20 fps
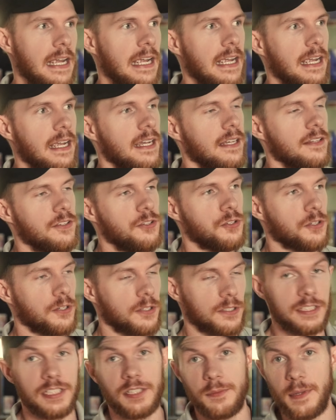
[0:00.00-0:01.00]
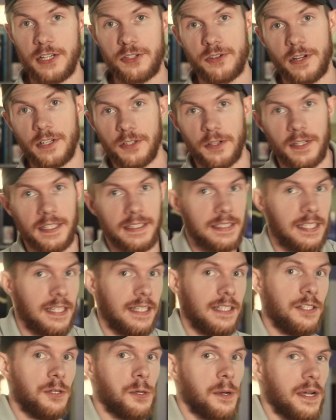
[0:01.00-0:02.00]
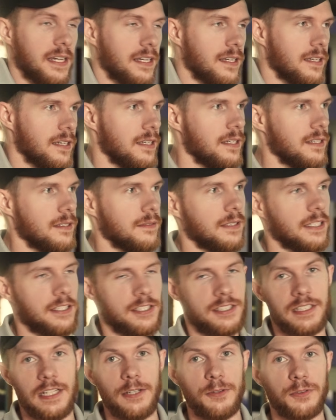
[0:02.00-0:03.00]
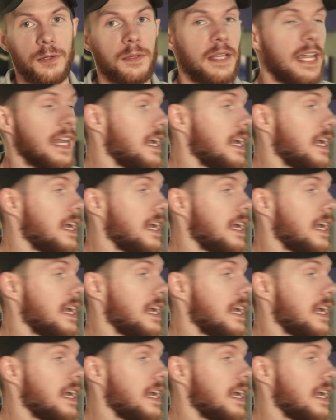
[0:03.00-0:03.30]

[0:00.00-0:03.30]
and your symmetrics are continuing, let's say you're throwing